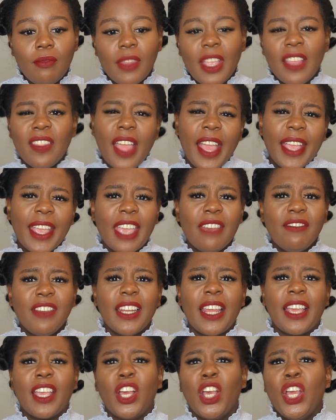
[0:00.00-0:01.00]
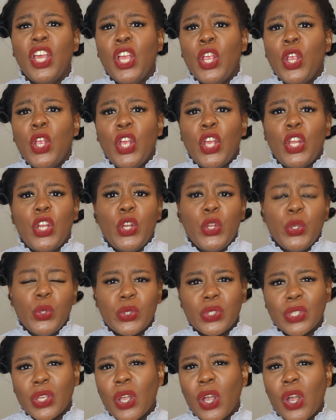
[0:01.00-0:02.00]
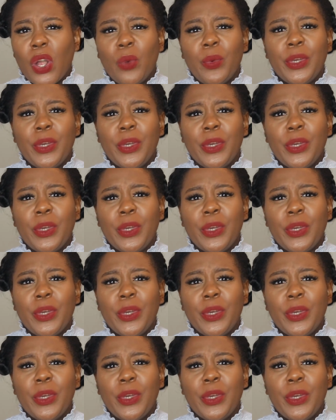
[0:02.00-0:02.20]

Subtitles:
And that gave it like a looser curl.